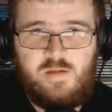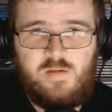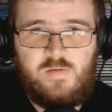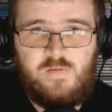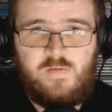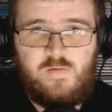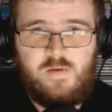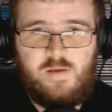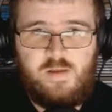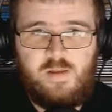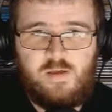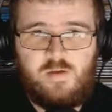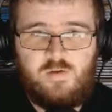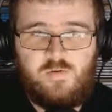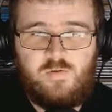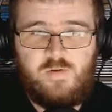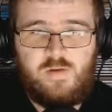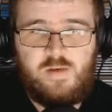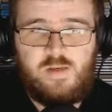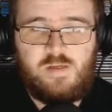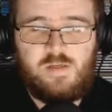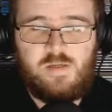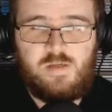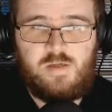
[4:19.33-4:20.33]
They look
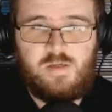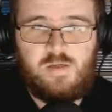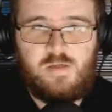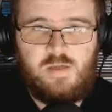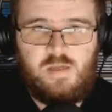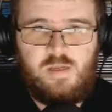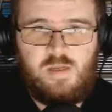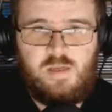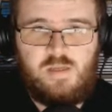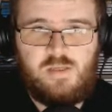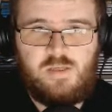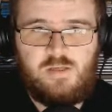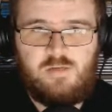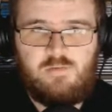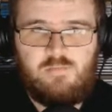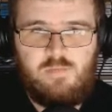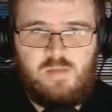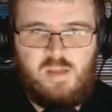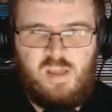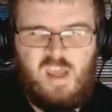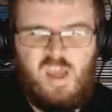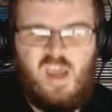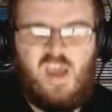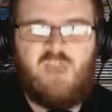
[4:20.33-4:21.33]
ready to eat.
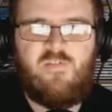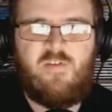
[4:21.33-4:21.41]
Yeah,